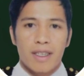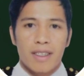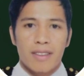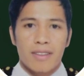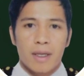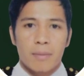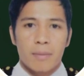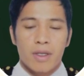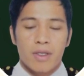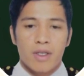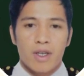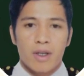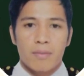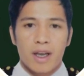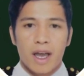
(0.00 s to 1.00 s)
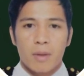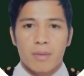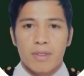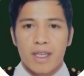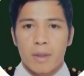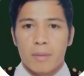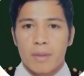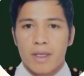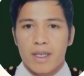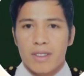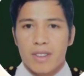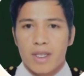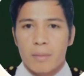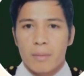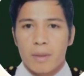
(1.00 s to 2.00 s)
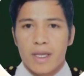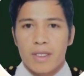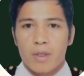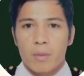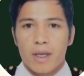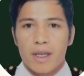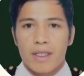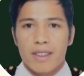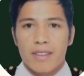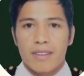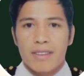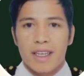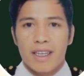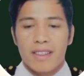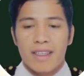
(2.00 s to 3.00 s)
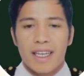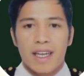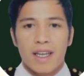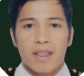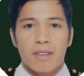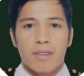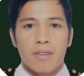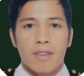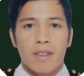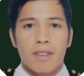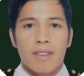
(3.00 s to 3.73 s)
is a measure of how stable a ship is when it is slightly heeled,